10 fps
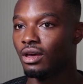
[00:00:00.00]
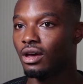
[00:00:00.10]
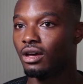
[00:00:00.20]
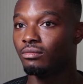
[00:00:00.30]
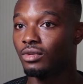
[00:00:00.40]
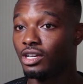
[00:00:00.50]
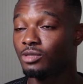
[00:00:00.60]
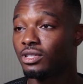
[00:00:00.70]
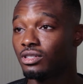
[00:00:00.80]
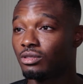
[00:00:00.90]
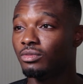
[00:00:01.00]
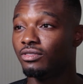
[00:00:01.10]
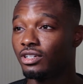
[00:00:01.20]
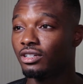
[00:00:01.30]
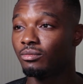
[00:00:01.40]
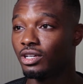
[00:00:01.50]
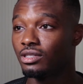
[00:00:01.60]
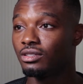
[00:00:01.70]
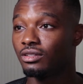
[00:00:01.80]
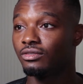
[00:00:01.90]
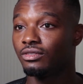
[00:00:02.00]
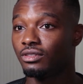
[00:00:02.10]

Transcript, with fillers: Um, I expect us to be very competitive.